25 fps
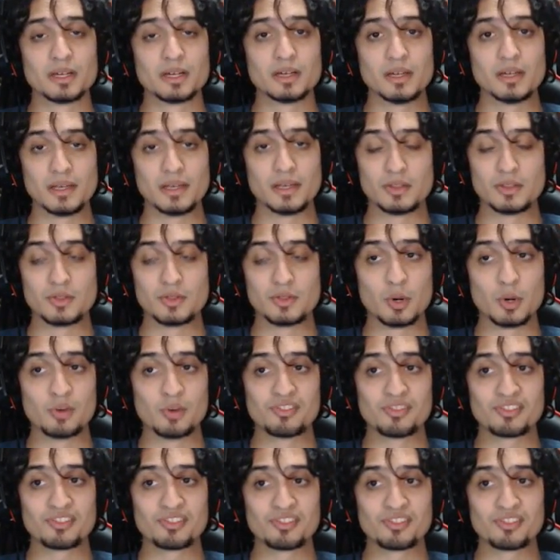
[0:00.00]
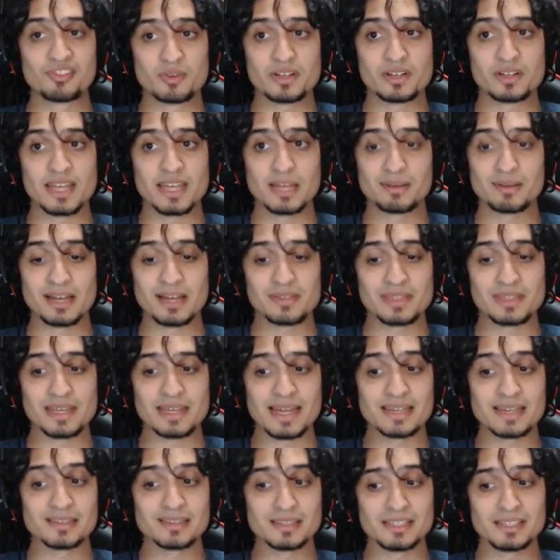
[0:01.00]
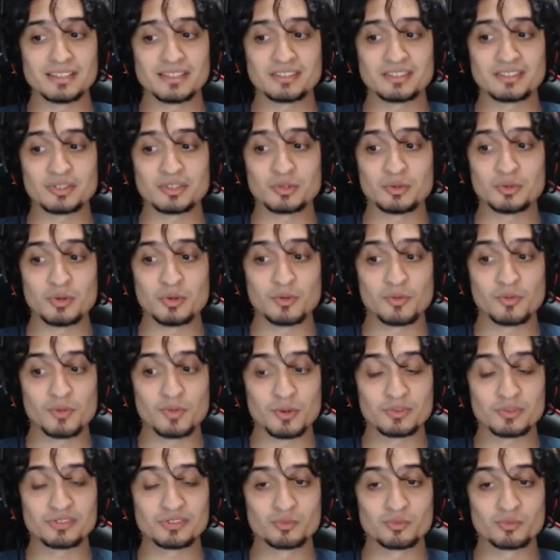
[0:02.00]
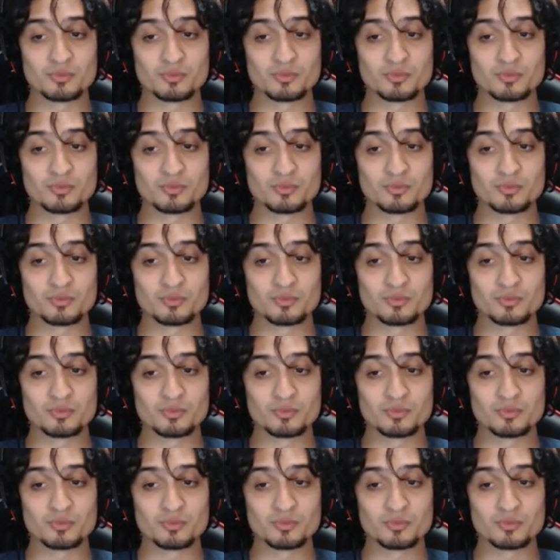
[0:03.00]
Those three games, I think at least two of those three